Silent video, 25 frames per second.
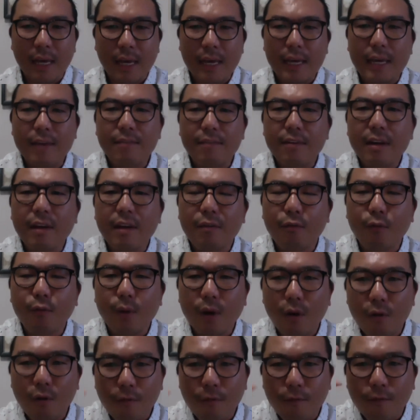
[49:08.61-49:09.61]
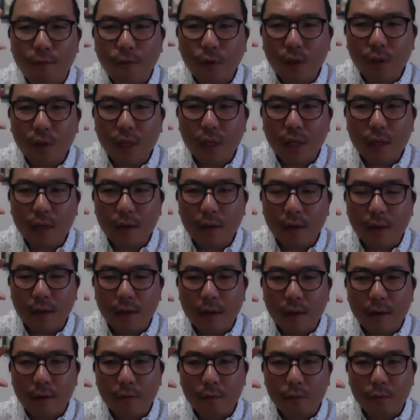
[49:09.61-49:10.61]
Even if we don't fully
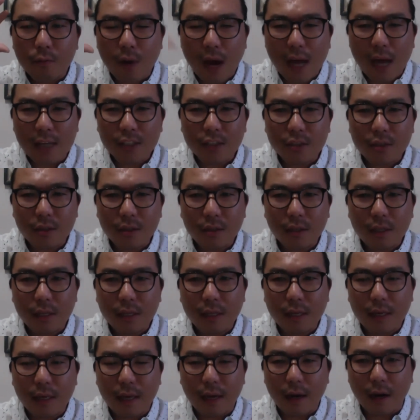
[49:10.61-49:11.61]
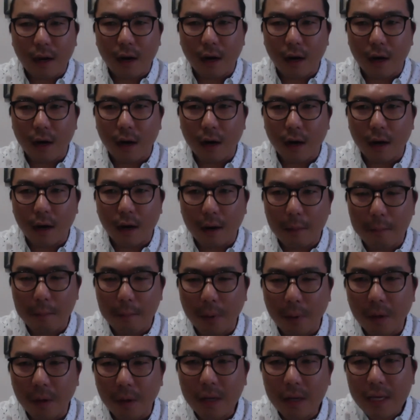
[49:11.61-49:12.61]
rationally
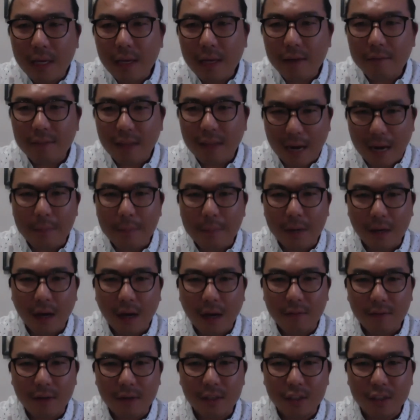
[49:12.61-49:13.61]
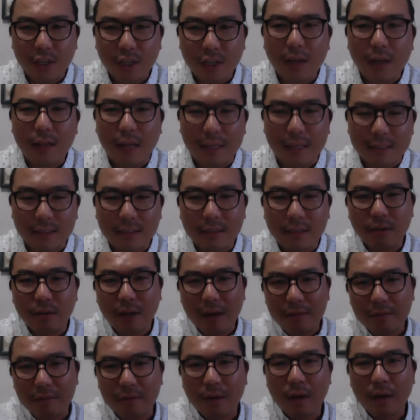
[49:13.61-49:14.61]
believe that I'm a covenant child, I still
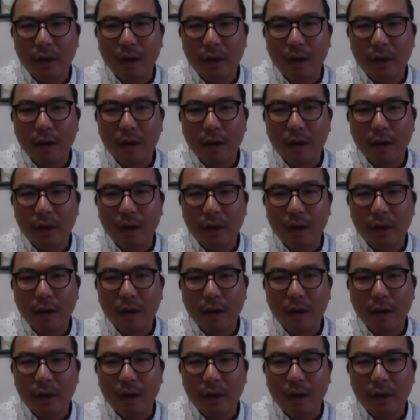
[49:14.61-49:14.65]
have